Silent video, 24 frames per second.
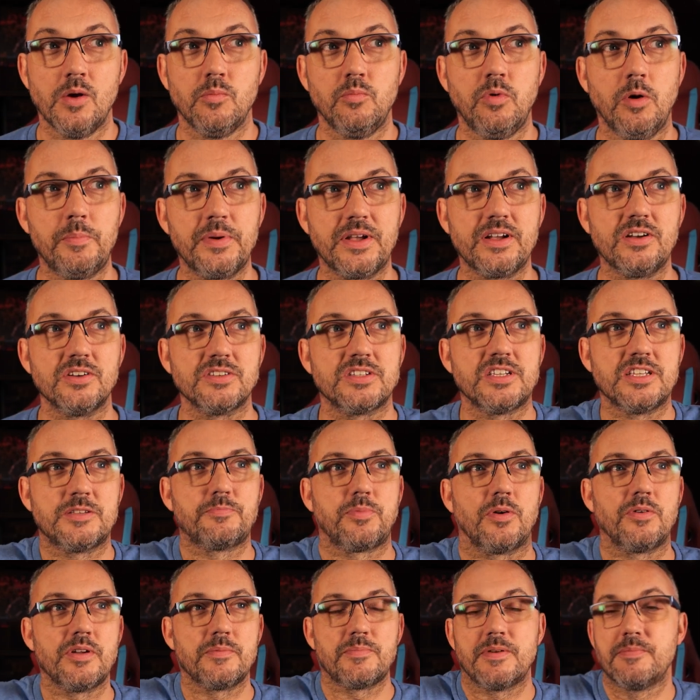Well, because he's
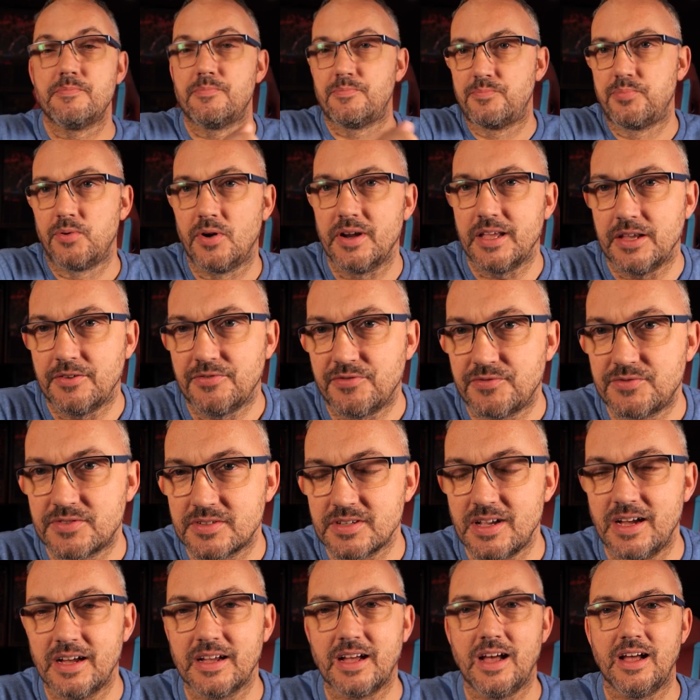probably been
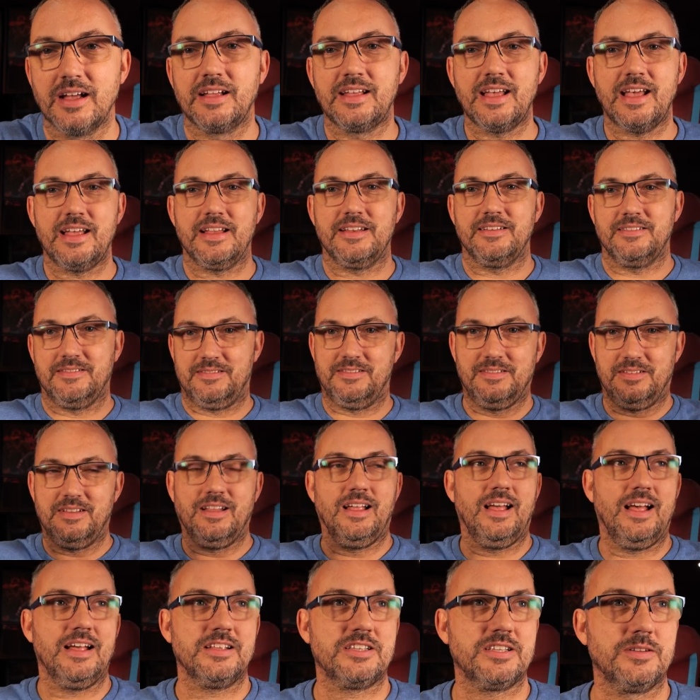briefed again,
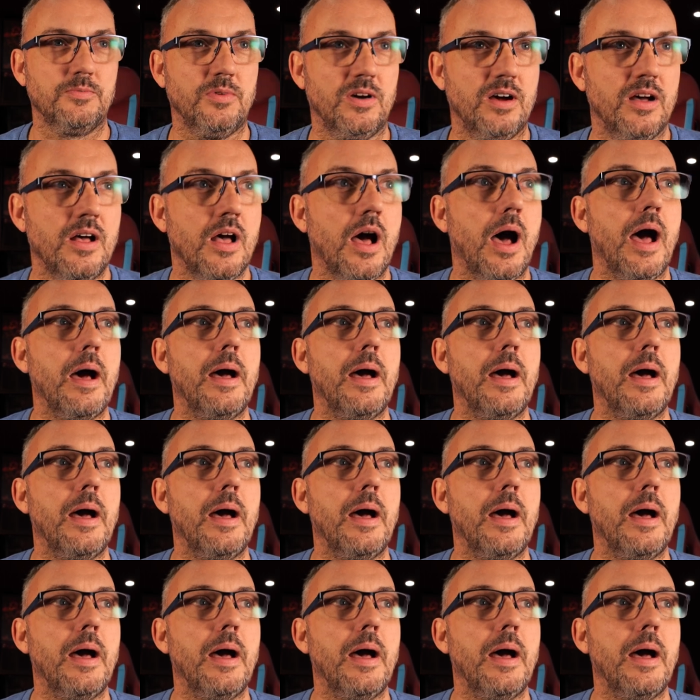as it were.